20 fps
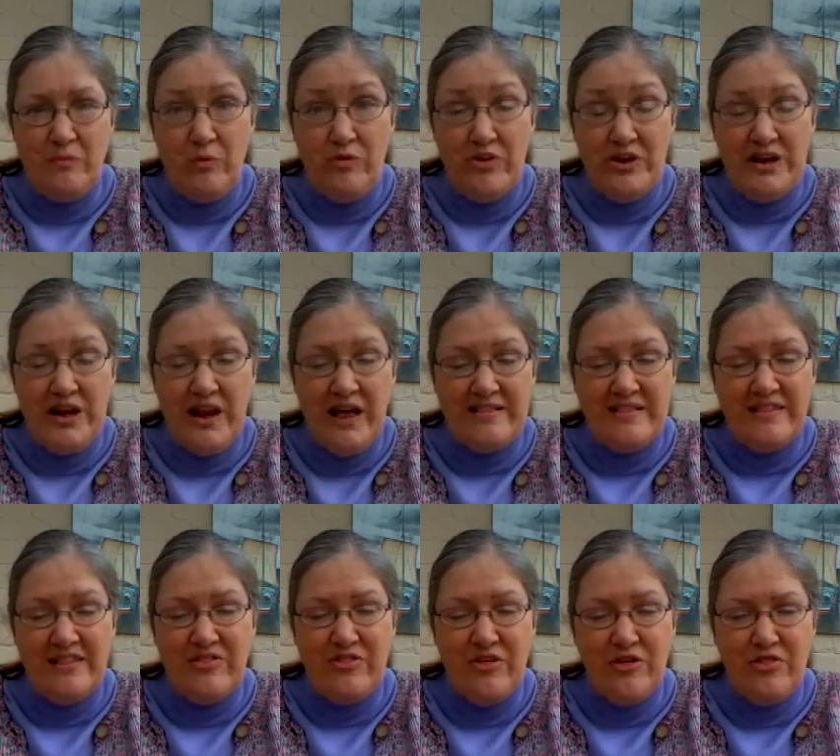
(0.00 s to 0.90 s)
with a
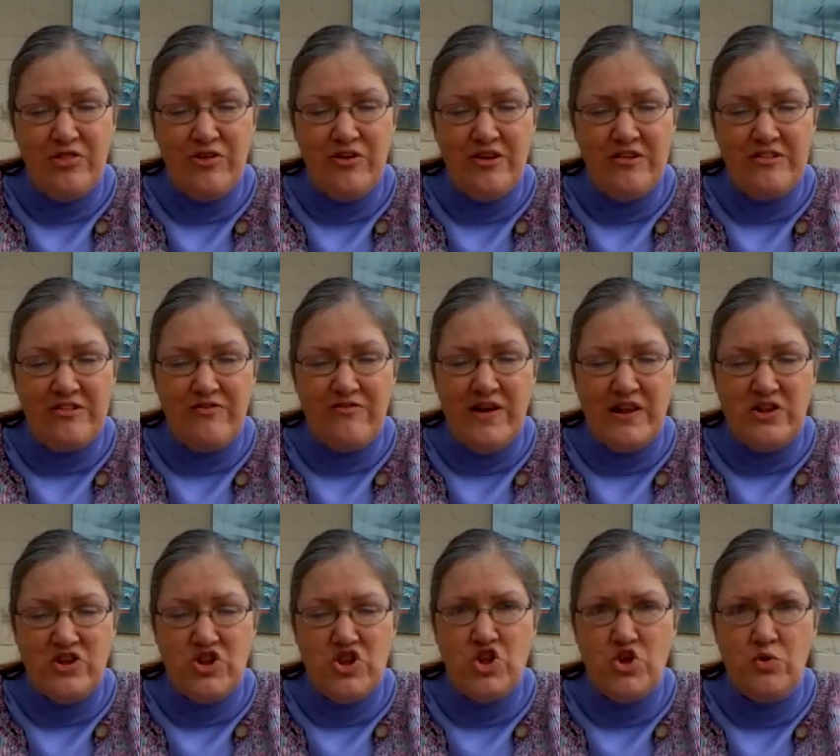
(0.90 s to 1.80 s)
glance that Thirza
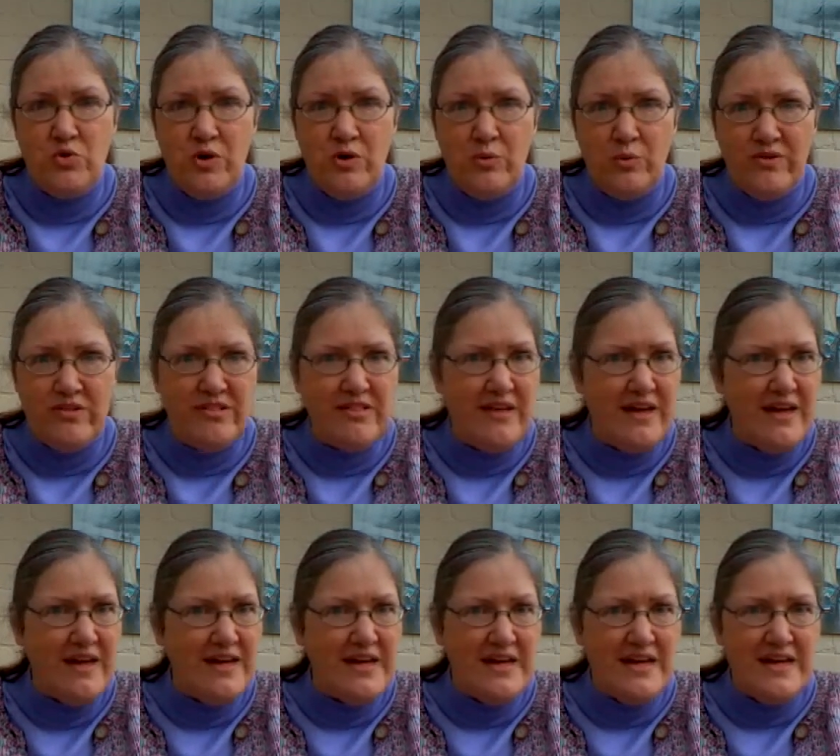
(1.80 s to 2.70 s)
felt sure was
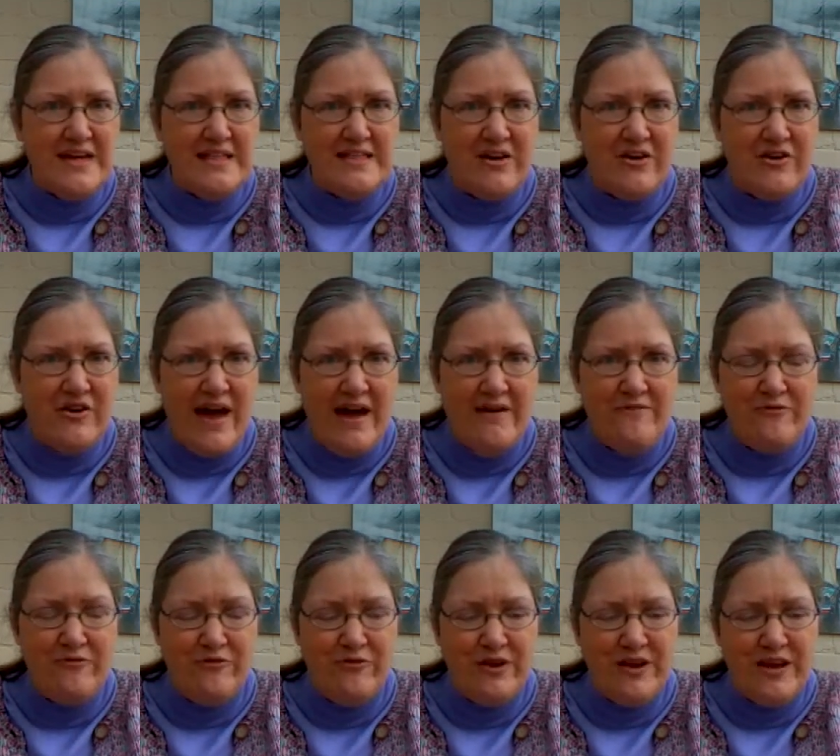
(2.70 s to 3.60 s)
taking in her
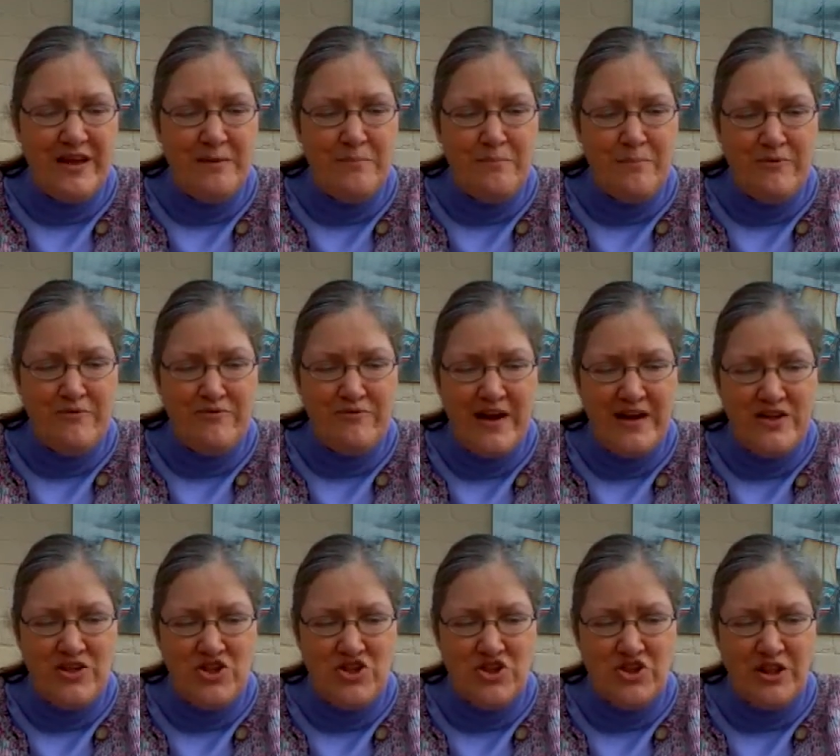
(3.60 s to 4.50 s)
every
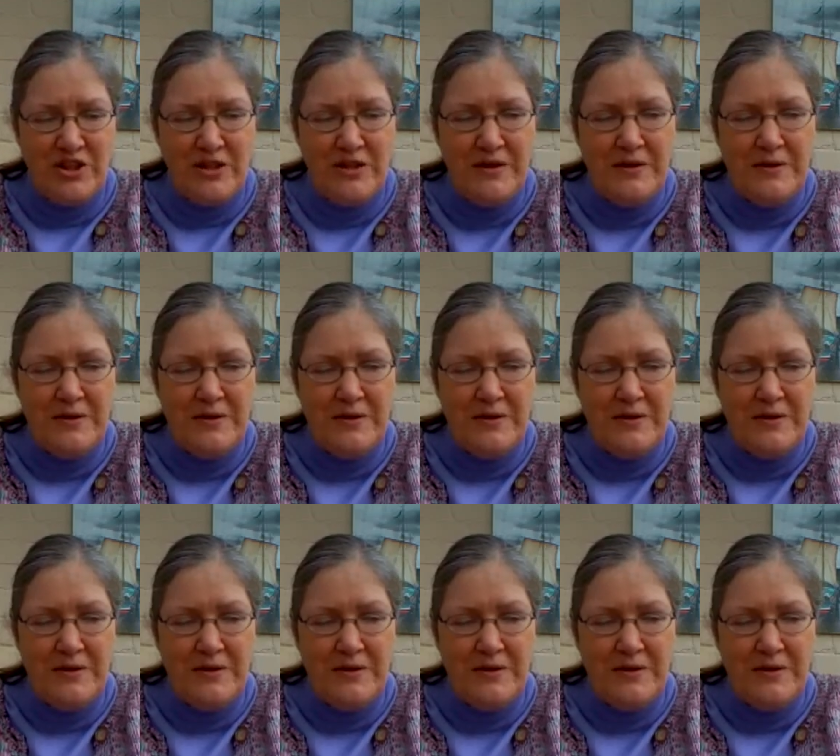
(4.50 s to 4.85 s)
imperfection.